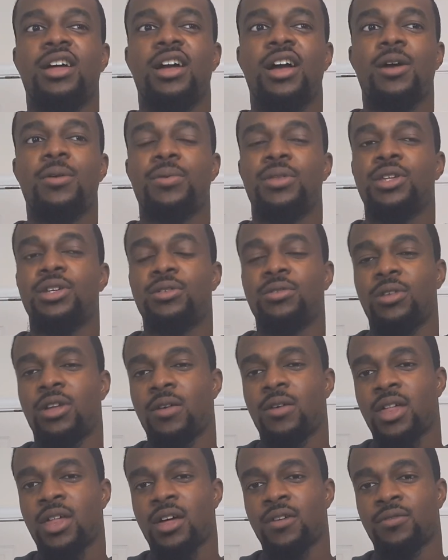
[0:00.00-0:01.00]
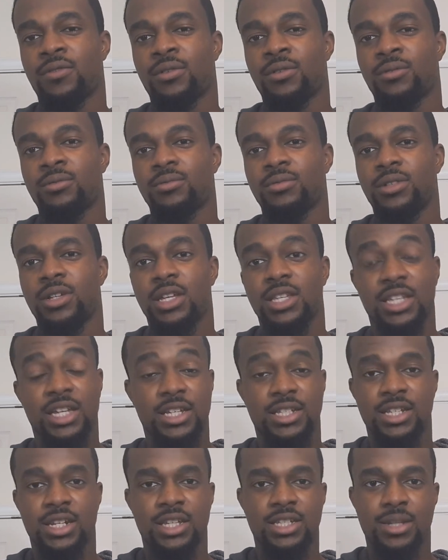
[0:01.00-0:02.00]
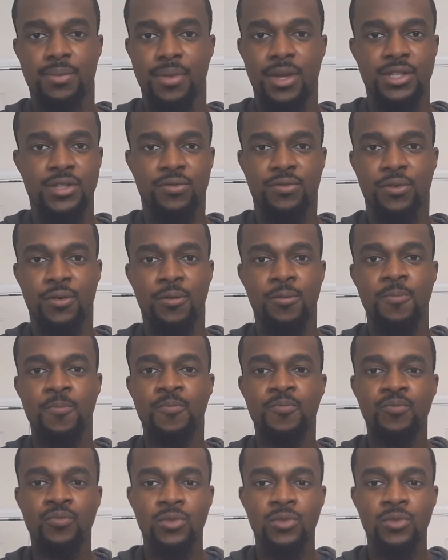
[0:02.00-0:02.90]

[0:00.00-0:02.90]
I really do love that phone. It's an amazing phone.